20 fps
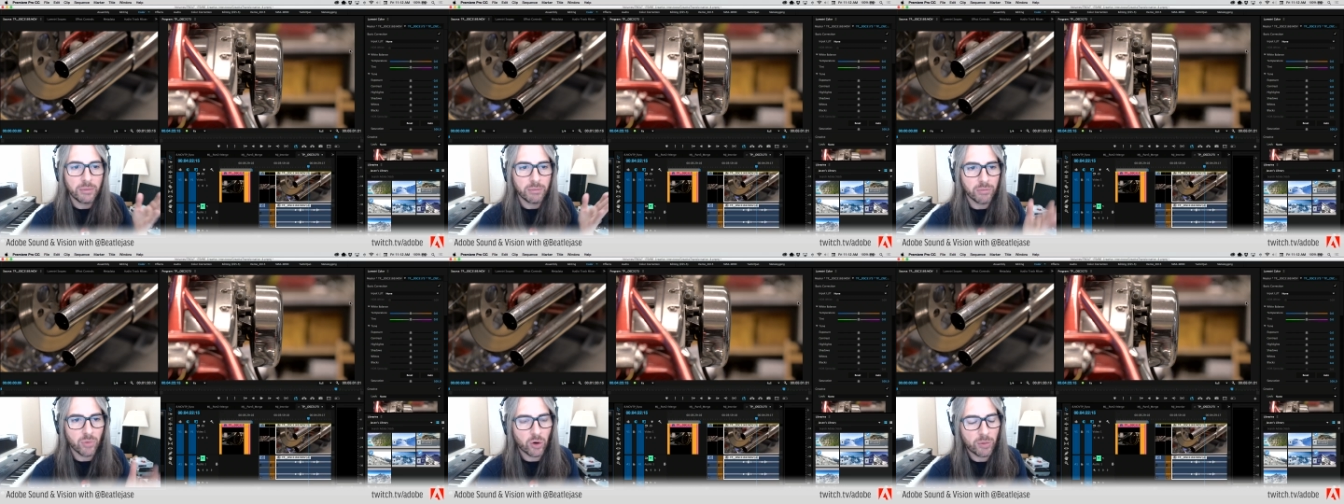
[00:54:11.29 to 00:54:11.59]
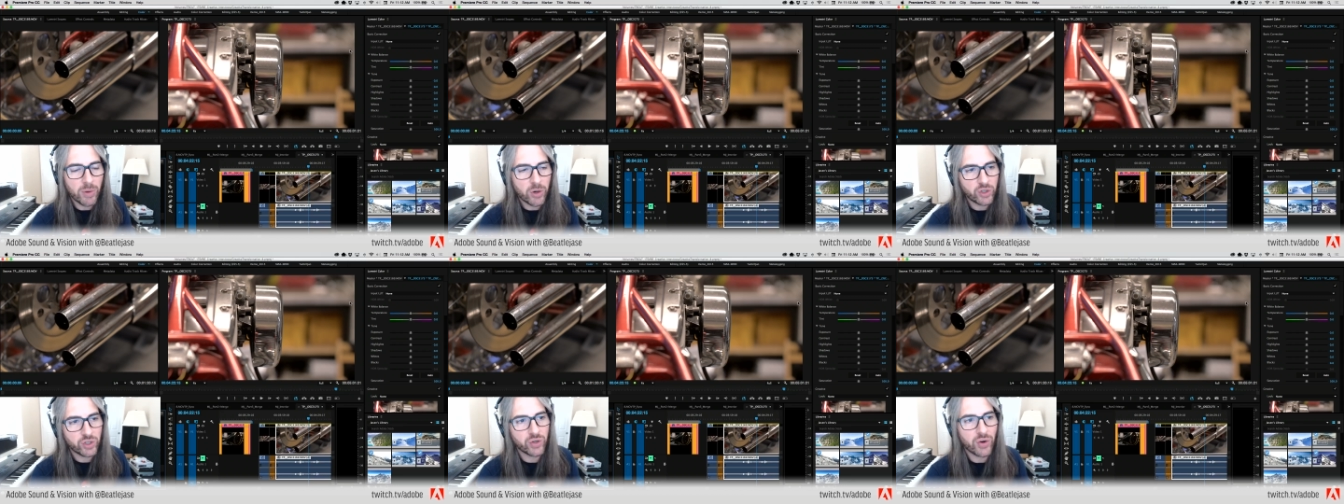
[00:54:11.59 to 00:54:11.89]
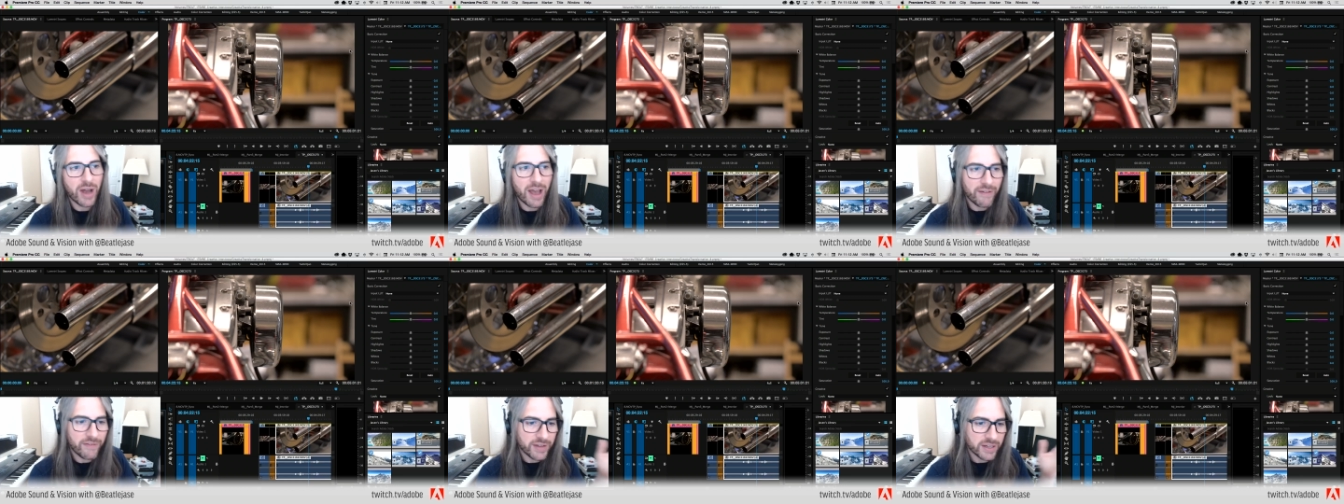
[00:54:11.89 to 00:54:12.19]
more motion
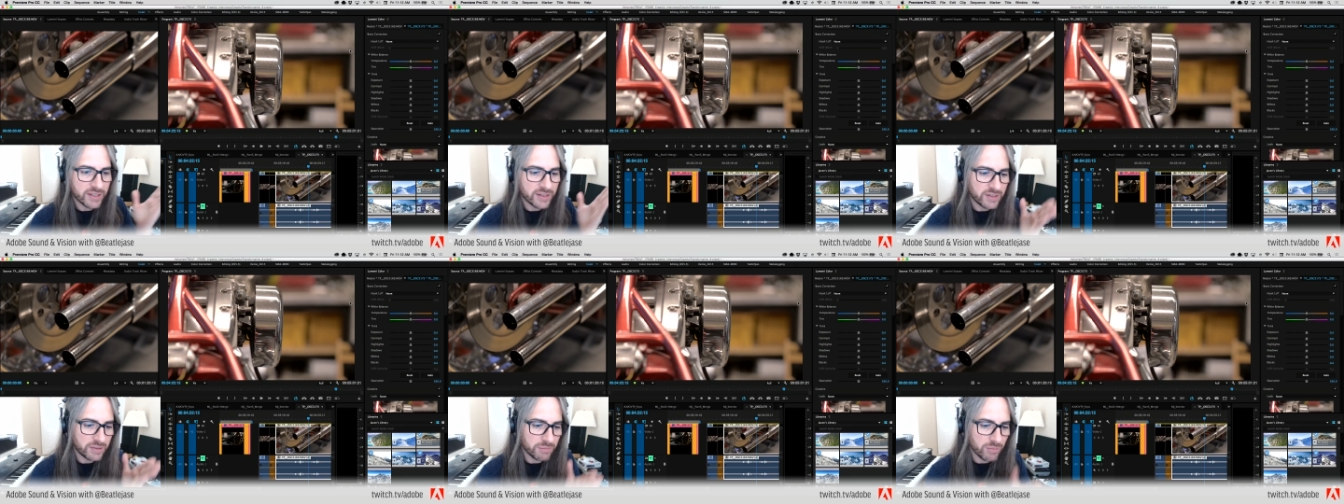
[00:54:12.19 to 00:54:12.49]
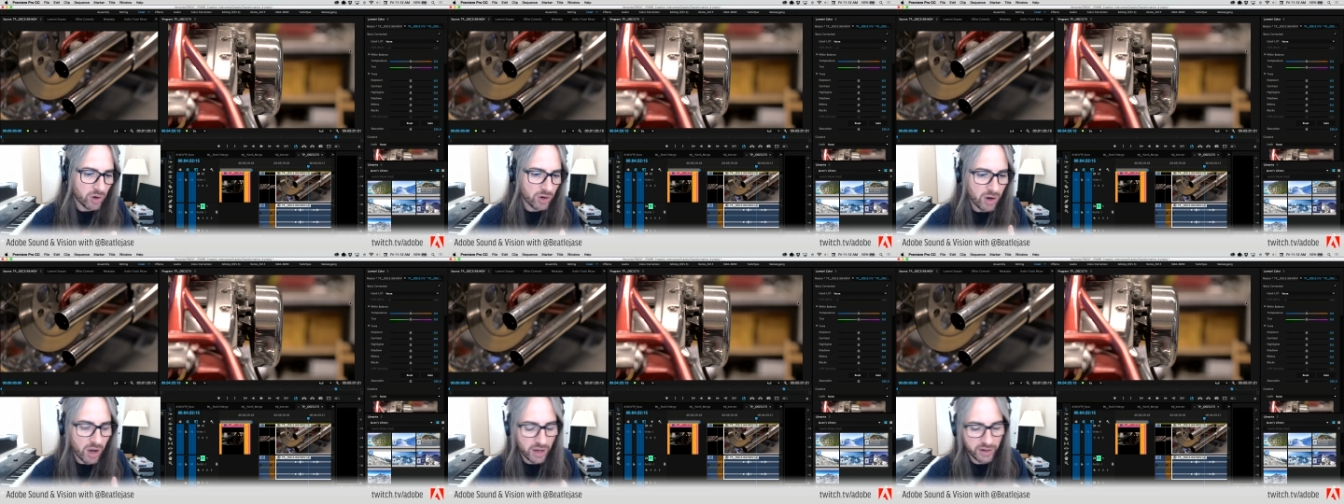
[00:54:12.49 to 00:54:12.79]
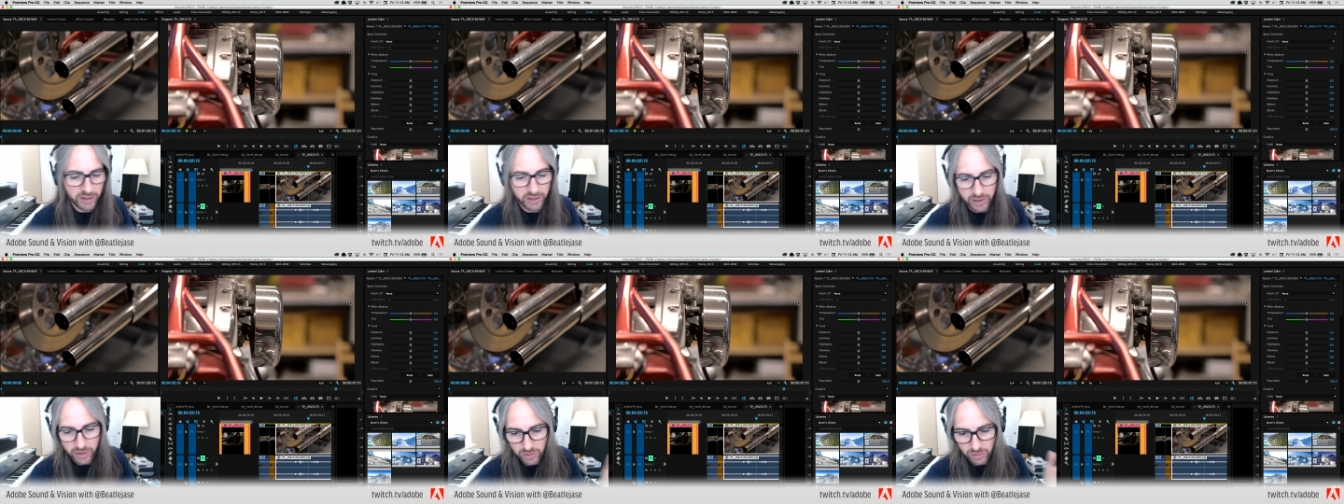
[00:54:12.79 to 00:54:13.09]
graphics, more
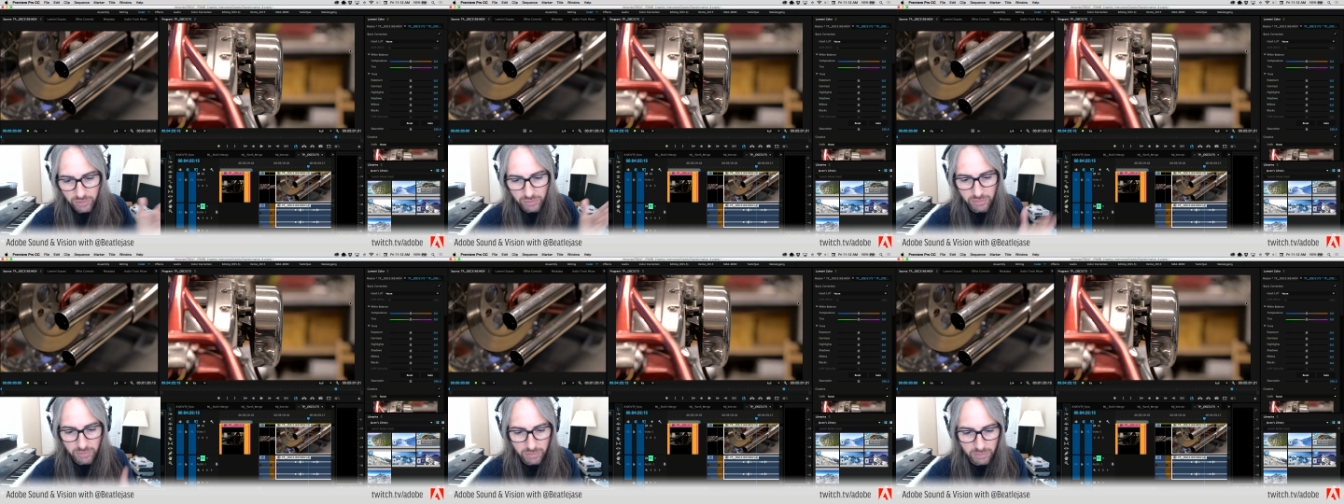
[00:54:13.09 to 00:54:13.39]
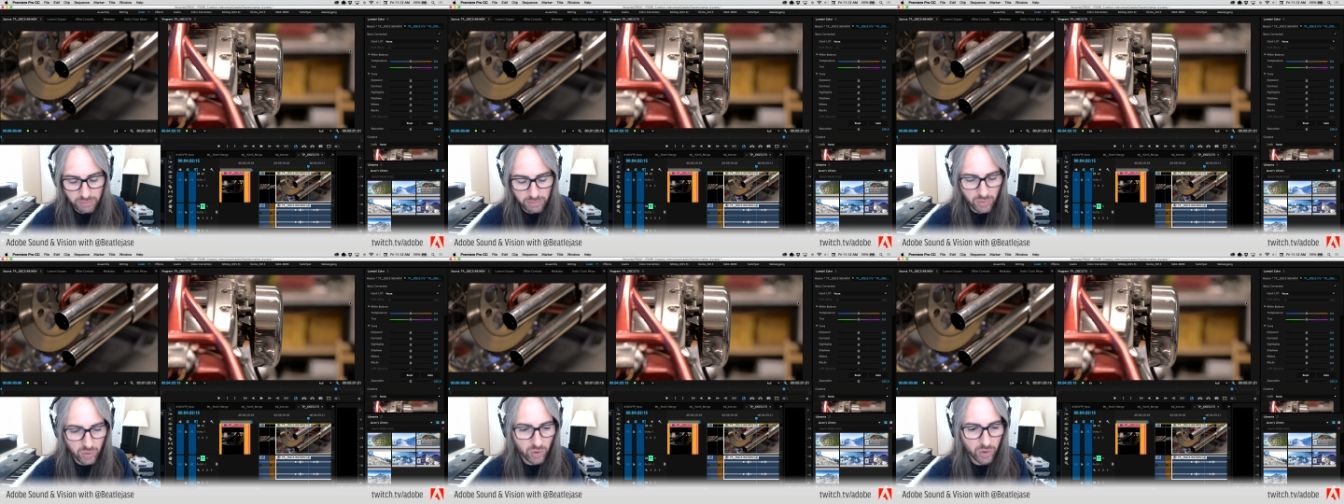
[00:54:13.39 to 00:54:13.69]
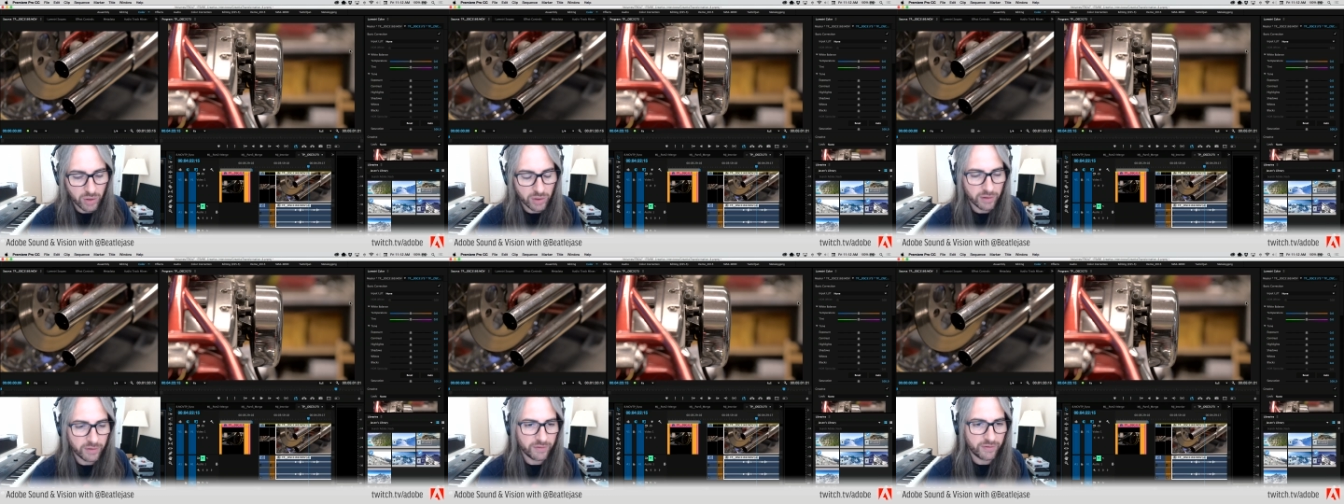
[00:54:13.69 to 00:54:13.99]
audio,
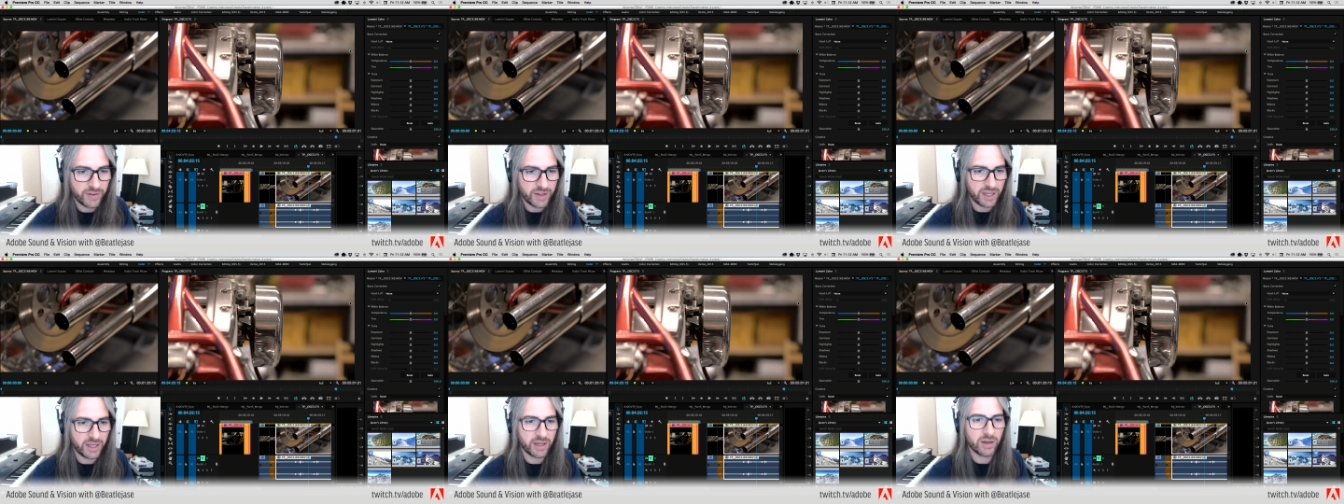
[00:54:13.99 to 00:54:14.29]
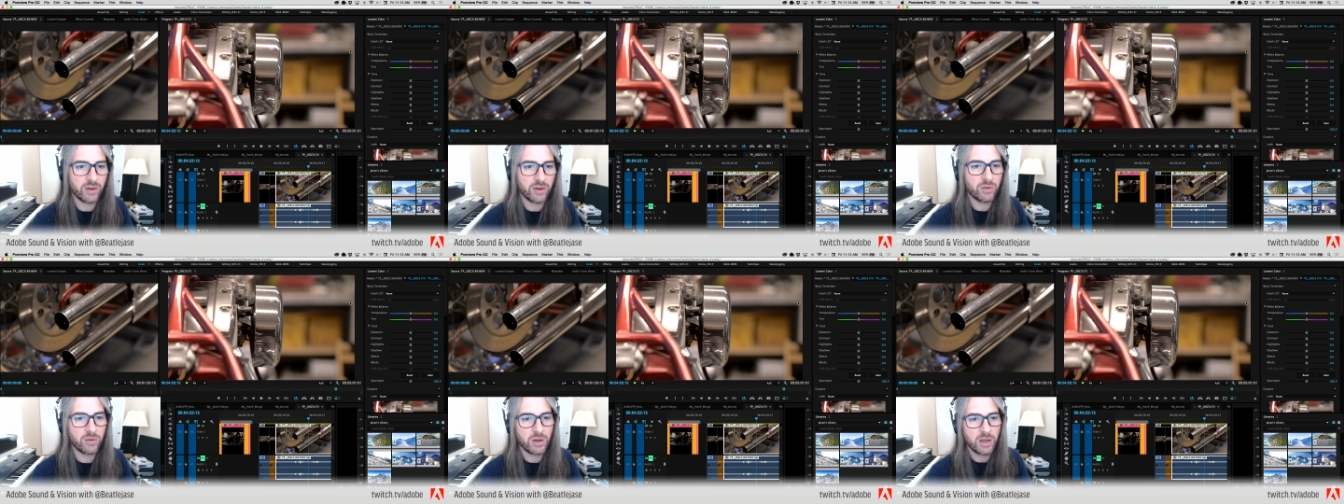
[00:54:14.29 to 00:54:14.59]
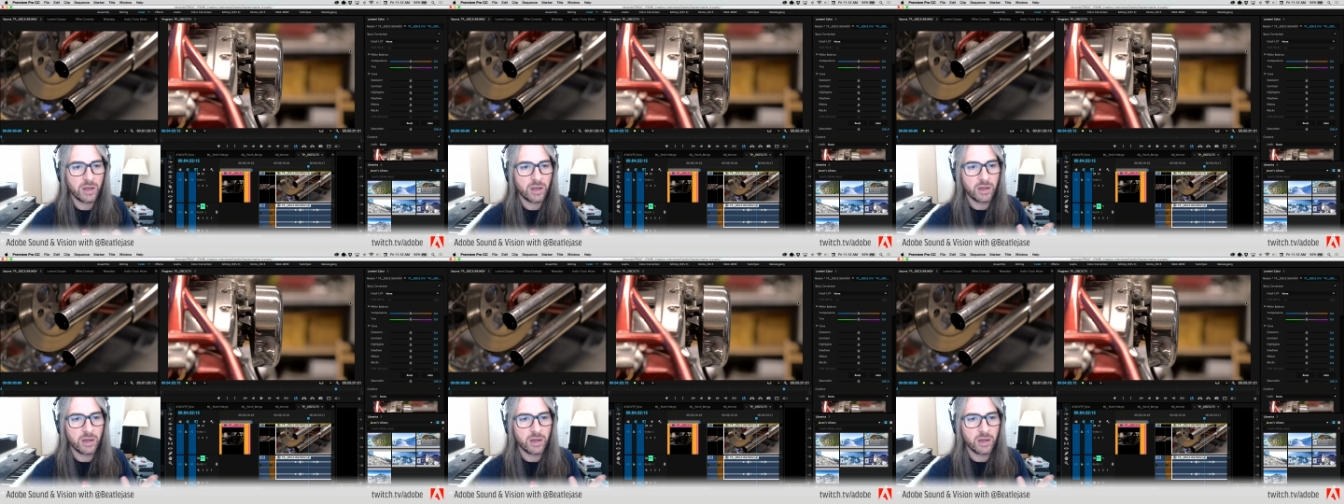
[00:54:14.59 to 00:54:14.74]
more video,